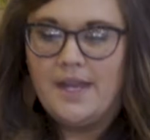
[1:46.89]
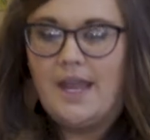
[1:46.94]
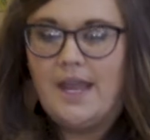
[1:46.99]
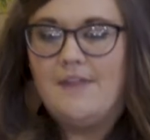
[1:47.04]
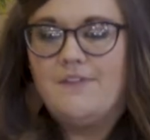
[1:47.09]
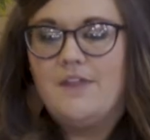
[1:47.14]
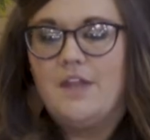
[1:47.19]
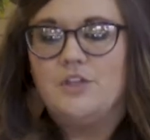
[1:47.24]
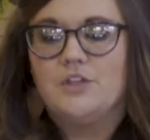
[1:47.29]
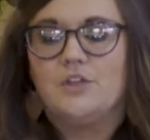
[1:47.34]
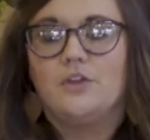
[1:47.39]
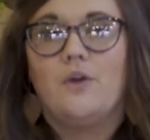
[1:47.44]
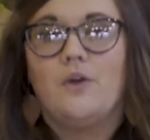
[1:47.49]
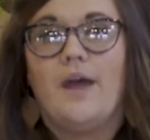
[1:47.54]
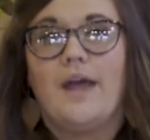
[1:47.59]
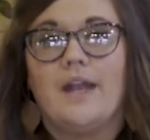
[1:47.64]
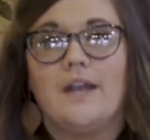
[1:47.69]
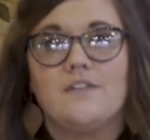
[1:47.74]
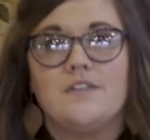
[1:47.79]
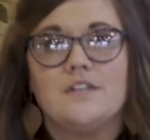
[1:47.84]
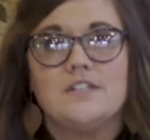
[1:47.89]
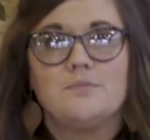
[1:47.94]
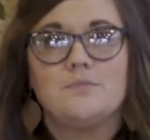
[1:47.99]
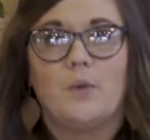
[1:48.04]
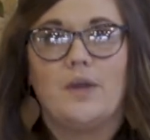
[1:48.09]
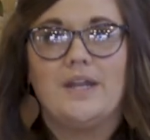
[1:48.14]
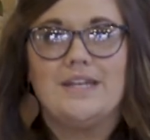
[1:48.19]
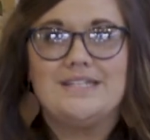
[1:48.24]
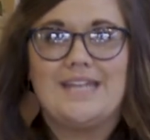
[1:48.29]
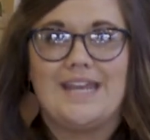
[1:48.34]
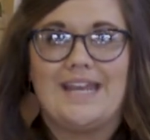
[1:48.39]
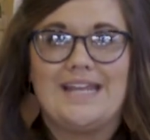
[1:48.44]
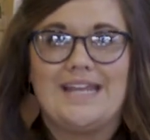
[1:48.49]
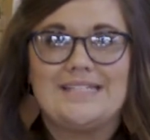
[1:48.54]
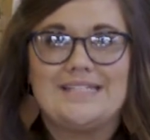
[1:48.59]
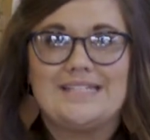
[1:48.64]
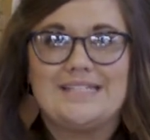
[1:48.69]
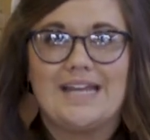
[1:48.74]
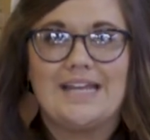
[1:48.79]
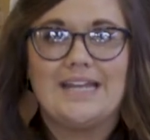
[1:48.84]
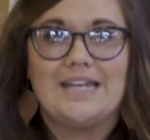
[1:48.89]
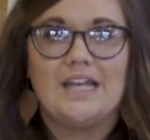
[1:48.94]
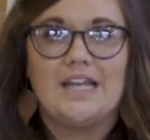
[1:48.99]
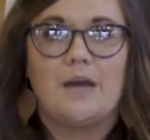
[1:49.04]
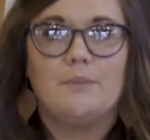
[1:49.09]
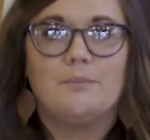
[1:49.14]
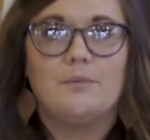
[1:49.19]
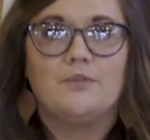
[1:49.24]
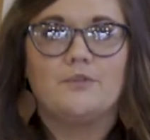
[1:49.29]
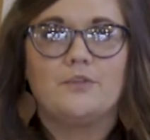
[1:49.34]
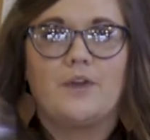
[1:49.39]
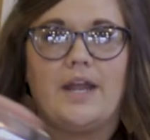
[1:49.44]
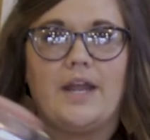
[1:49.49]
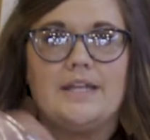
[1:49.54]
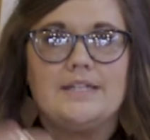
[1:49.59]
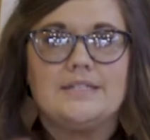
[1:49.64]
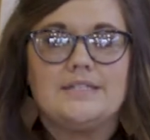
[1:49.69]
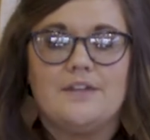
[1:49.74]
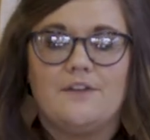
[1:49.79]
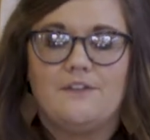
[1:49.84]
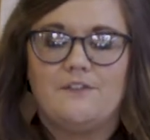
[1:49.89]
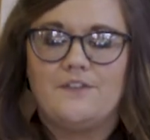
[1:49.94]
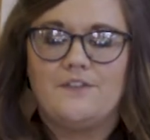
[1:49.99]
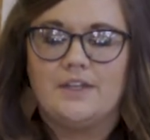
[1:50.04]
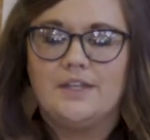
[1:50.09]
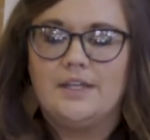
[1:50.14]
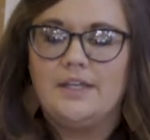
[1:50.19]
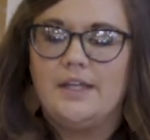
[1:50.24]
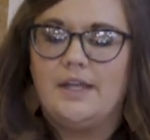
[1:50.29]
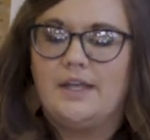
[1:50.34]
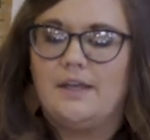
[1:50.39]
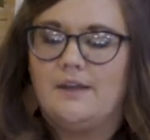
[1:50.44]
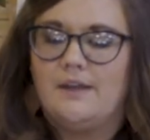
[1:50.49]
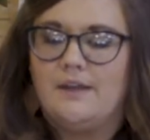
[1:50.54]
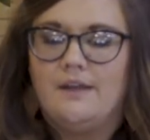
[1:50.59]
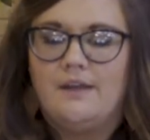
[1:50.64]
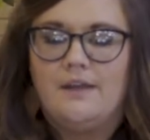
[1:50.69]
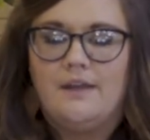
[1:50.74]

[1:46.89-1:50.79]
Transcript: And then you'll go ahead at this point, take a 2nd cup of rice, fill it in.